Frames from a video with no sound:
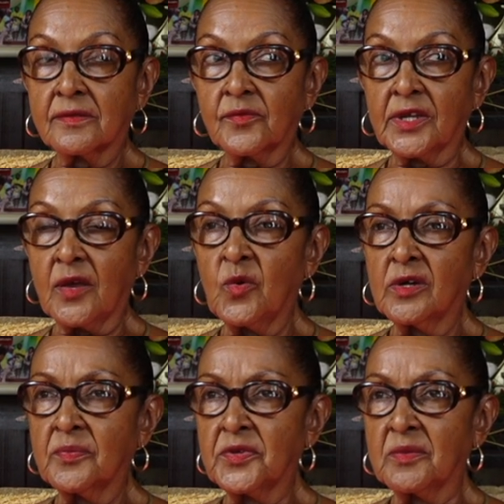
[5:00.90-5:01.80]
when I
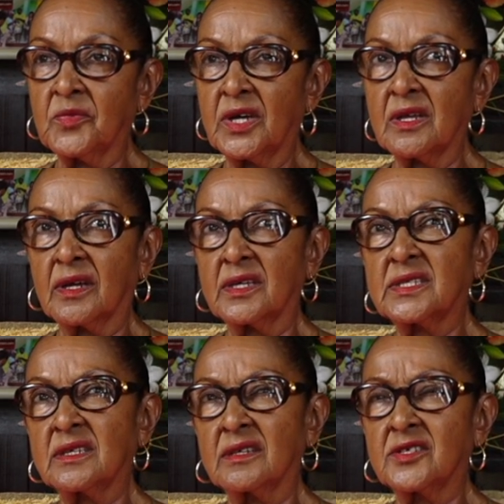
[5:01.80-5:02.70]
woke up in the morning, I
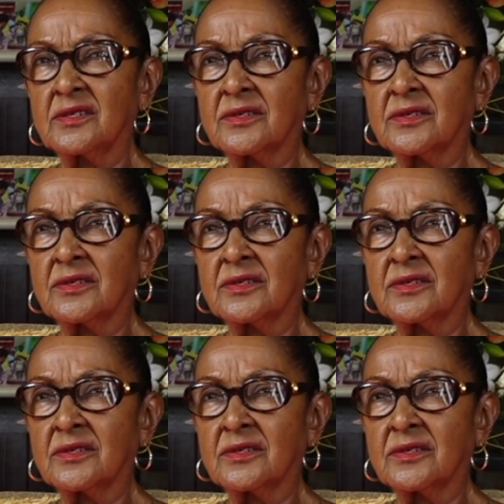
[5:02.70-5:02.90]
said